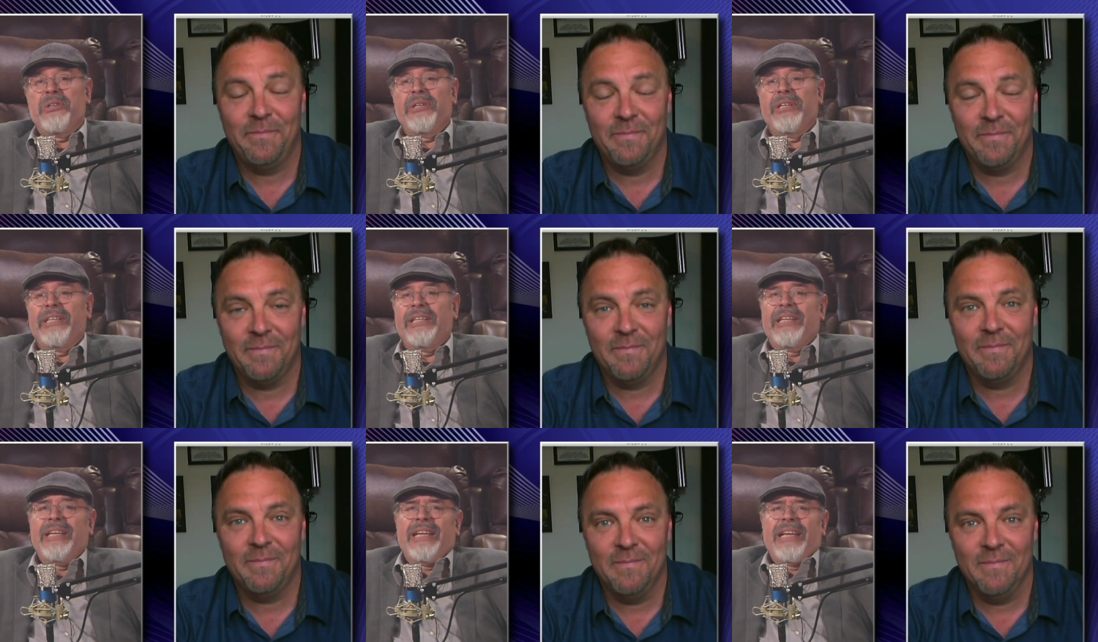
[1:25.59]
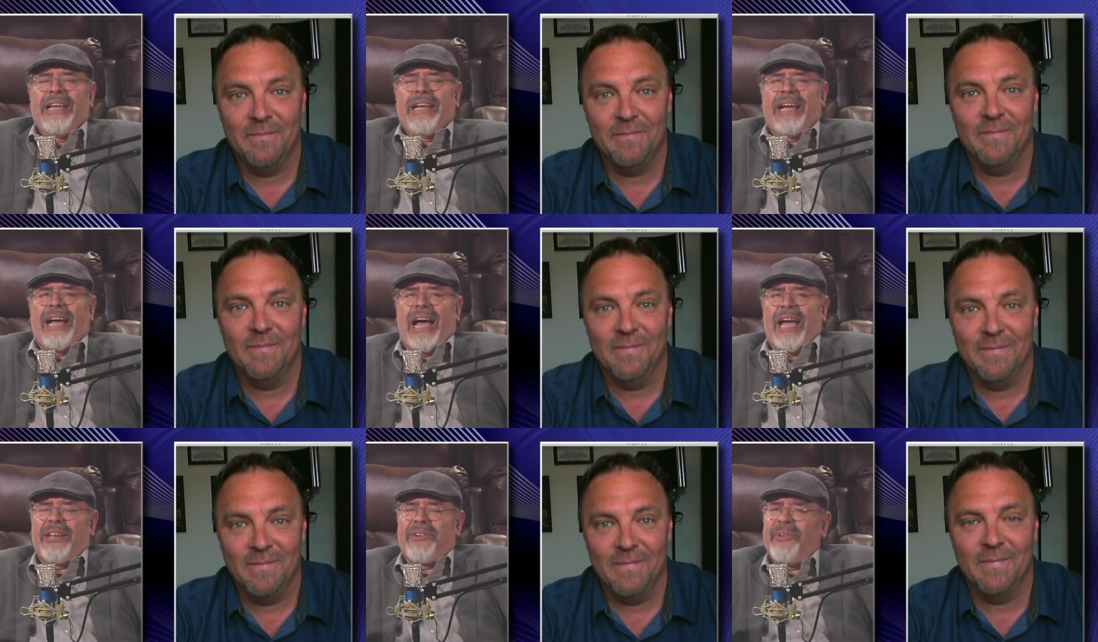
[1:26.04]
Speaker 1: And
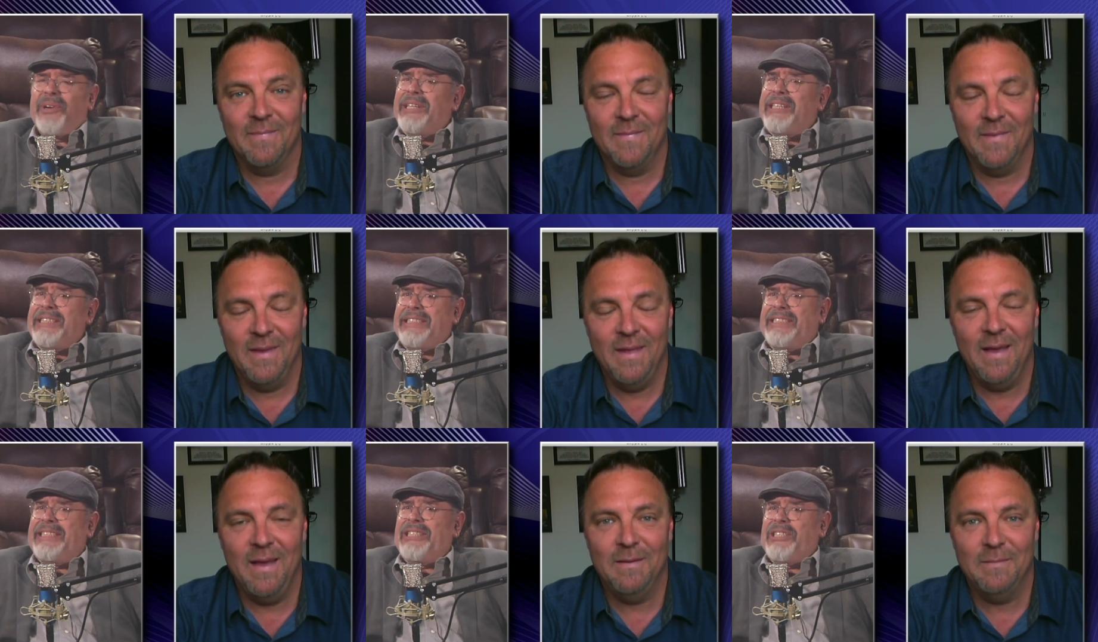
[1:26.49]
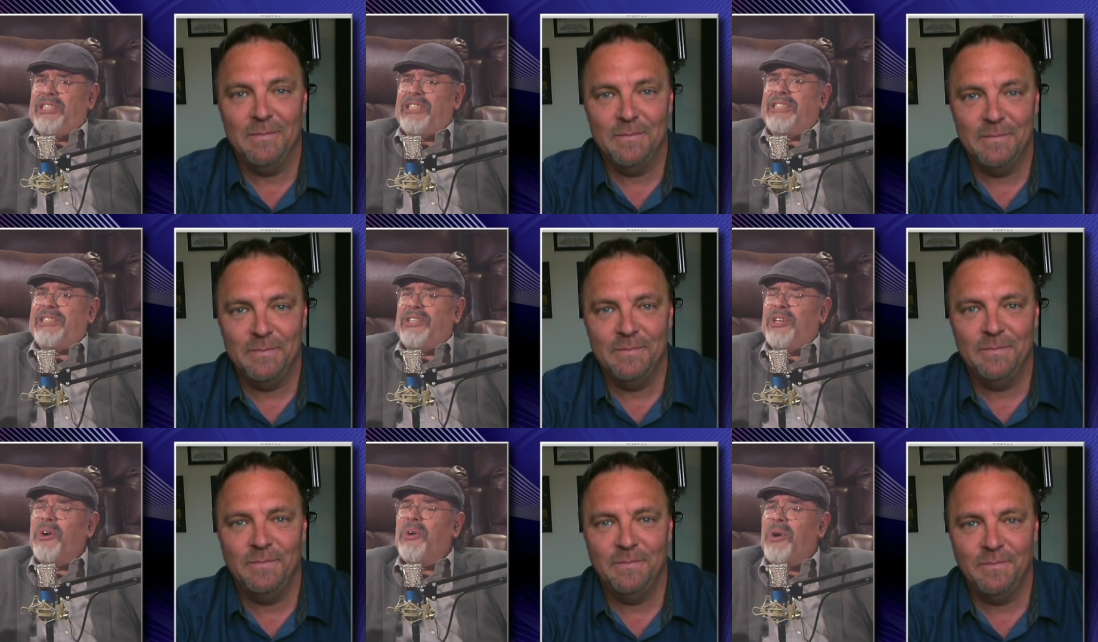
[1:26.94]
I really
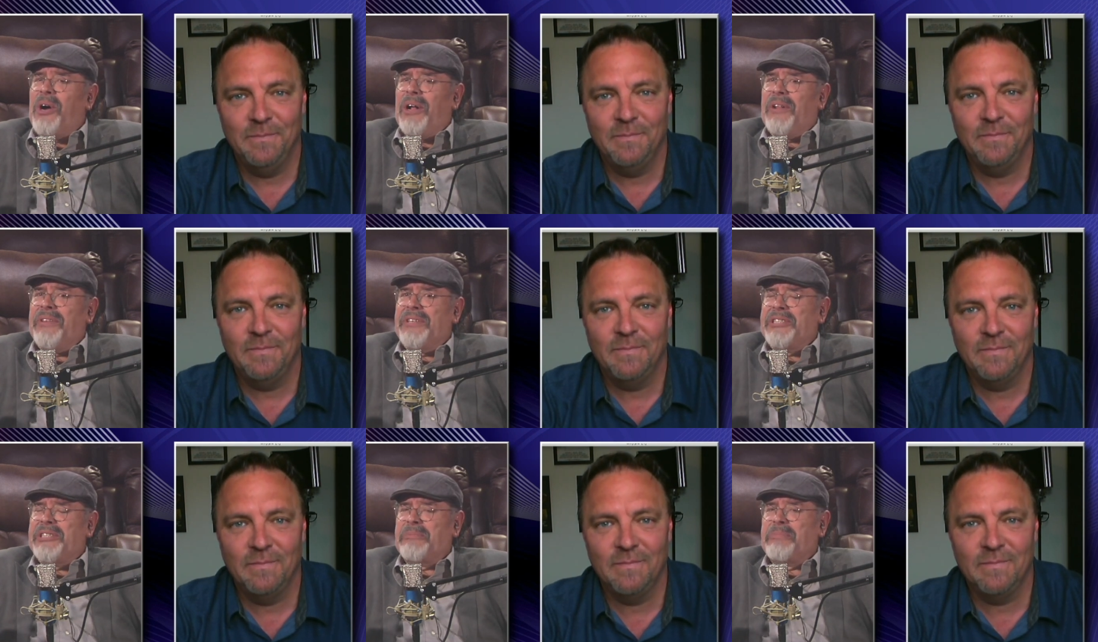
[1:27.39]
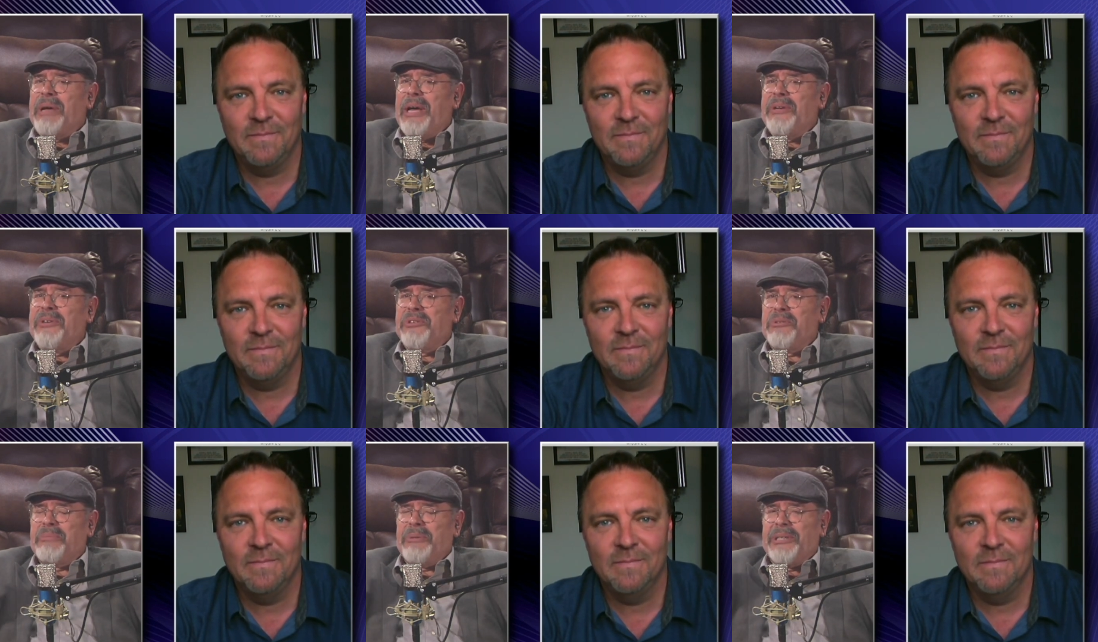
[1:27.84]
didn't know all this
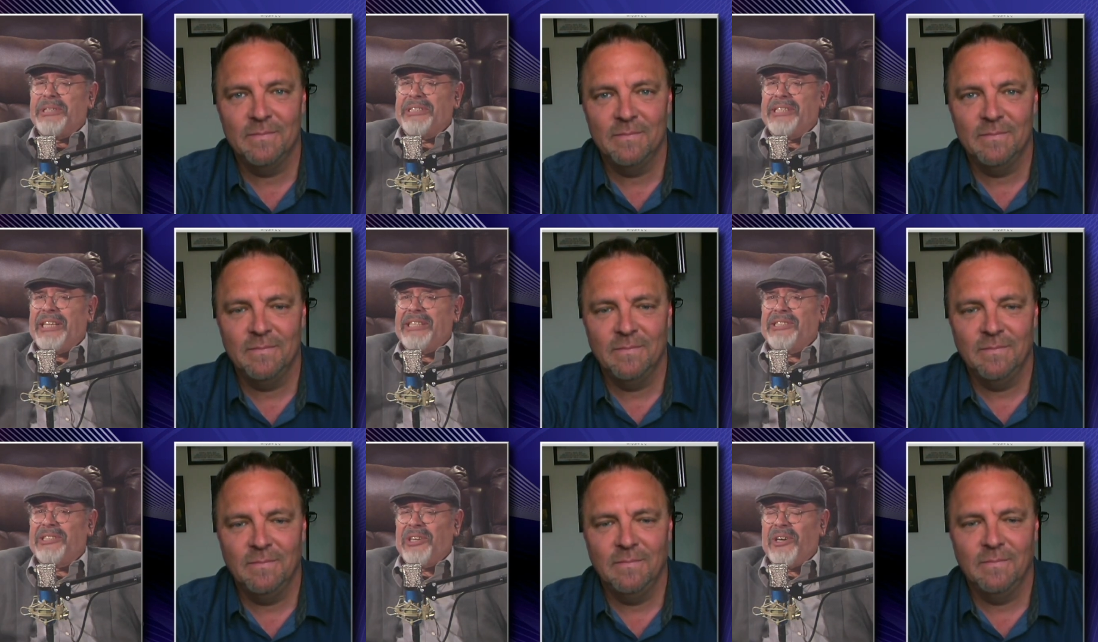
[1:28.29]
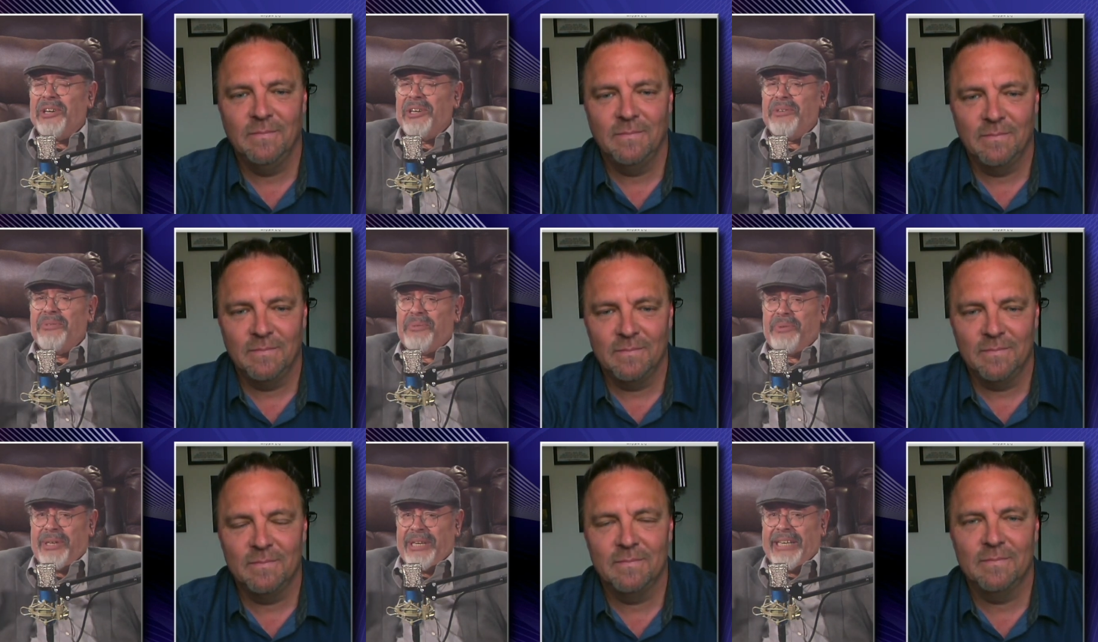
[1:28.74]
about you, but as I started
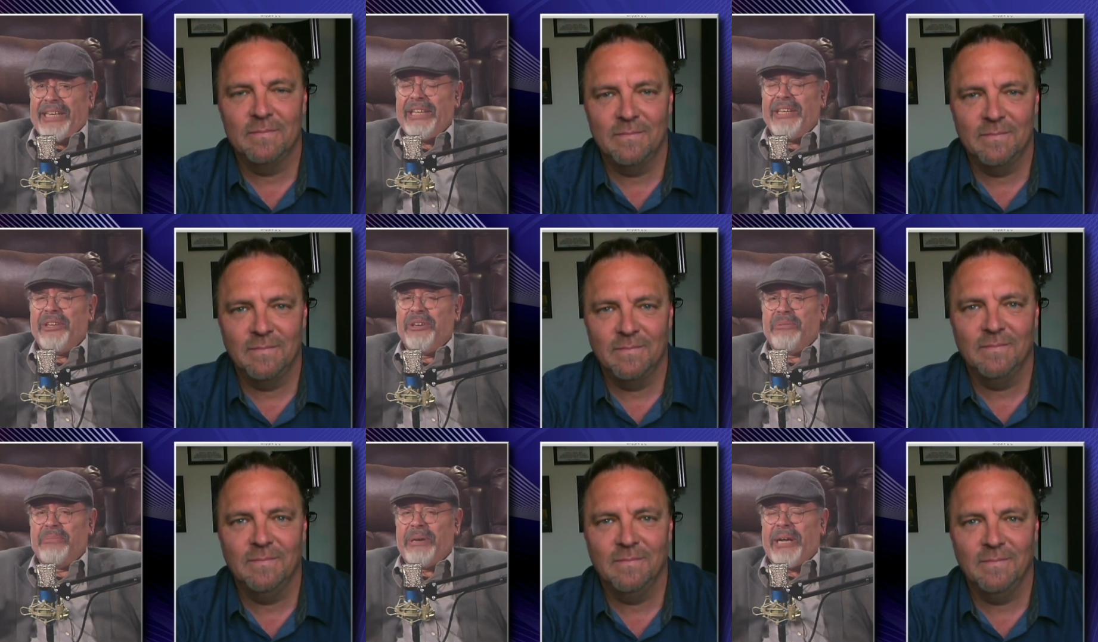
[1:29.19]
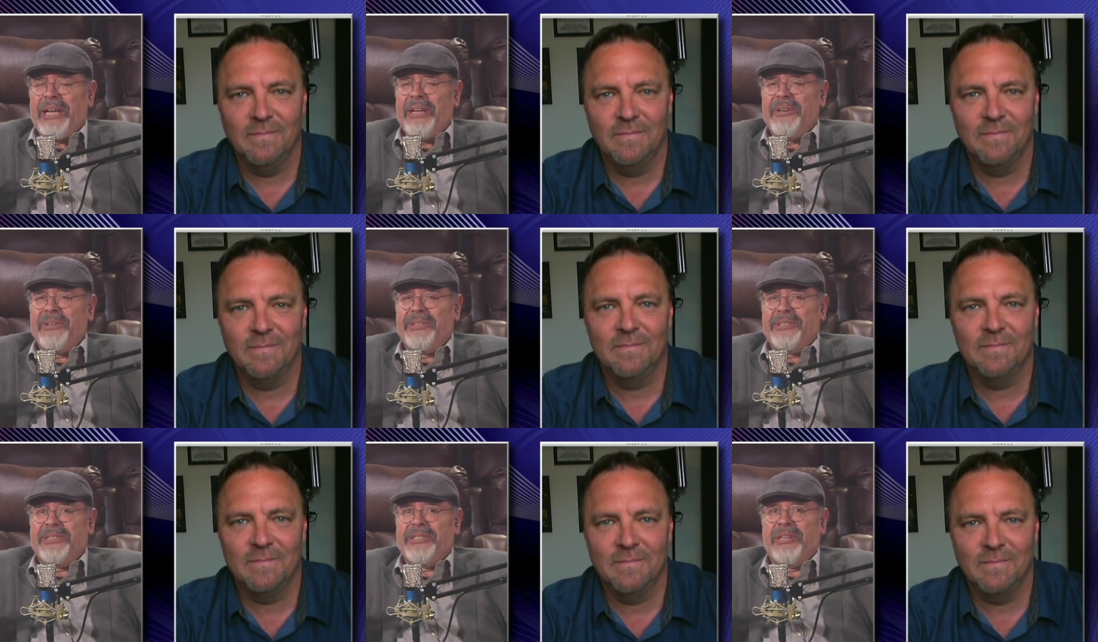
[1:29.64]
reading your bio
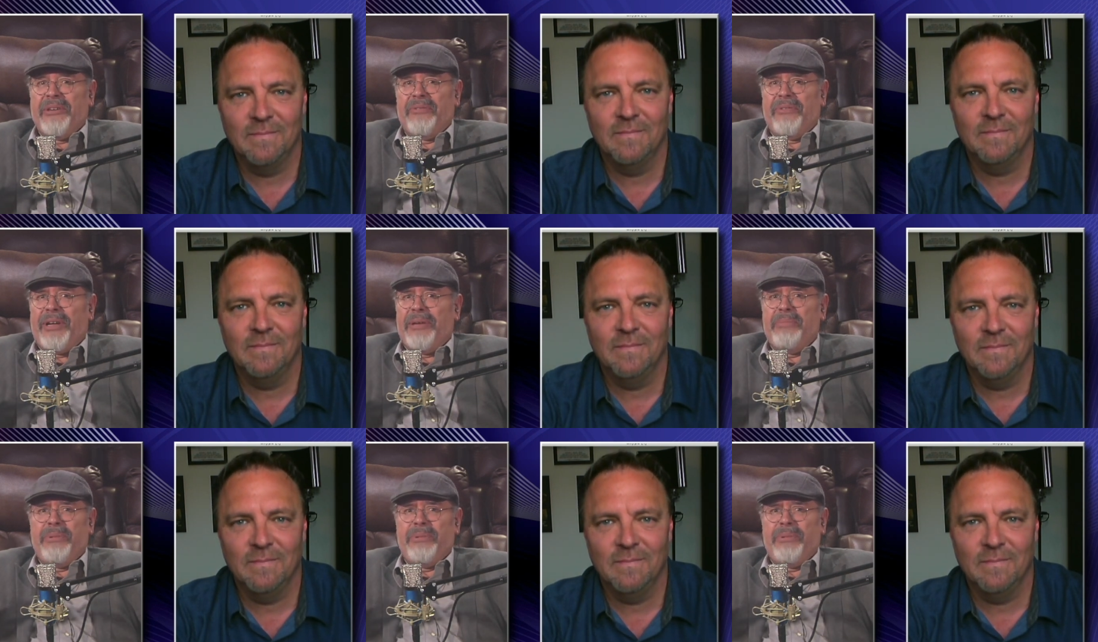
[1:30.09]
and stuff, I